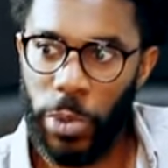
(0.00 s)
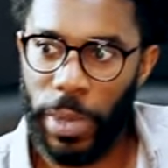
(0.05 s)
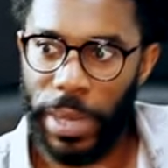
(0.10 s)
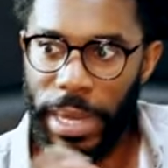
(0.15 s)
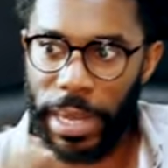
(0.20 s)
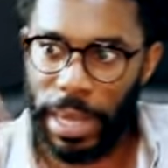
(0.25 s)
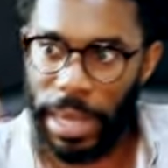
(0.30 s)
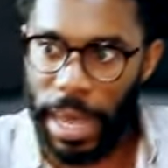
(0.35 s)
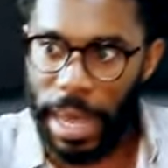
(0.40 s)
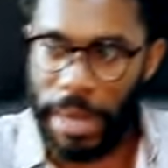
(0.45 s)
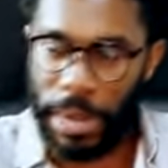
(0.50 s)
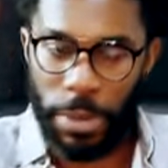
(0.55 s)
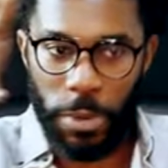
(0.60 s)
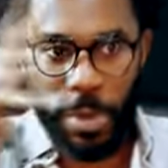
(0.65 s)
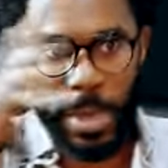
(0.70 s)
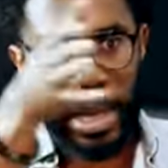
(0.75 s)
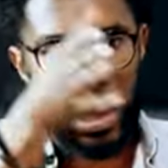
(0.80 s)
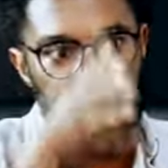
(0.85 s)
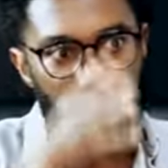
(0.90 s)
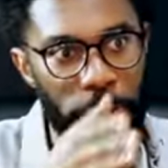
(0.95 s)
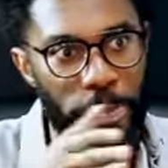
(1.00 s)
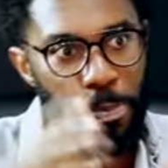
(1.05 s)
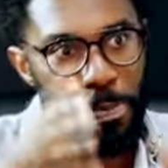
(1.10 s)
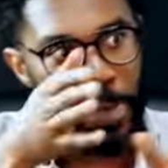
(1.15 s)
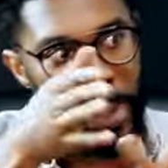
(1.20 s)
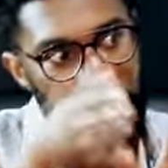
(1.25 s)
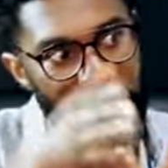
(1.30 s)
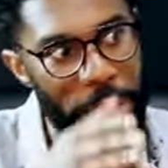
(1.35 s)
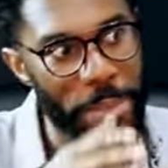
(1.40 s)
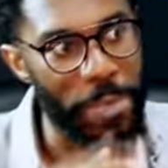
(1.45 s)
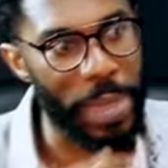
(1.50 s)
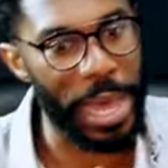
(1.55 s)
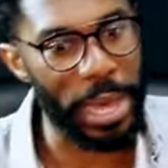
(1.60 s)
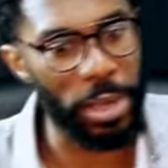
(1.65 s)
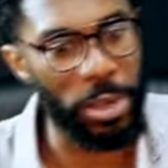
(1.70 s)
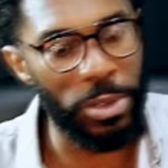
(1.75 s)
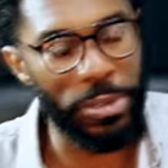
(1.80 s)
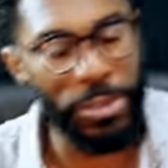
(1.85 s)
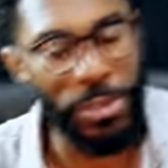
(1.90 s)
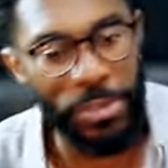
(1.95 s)
and then kind of we can
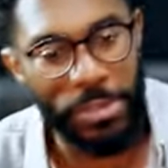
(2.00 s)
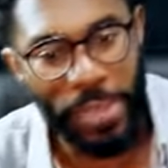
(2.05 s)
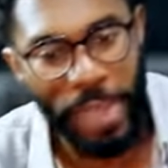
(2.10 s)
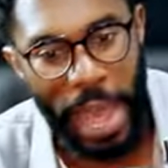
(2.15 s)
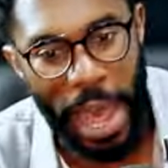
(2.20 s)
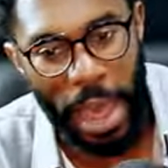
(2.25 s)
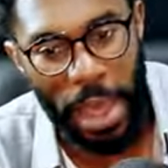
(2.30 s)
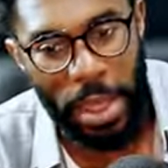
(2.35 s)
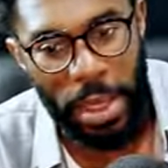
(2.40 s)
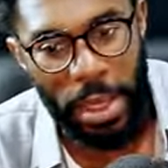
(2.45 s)
piggyback off of that.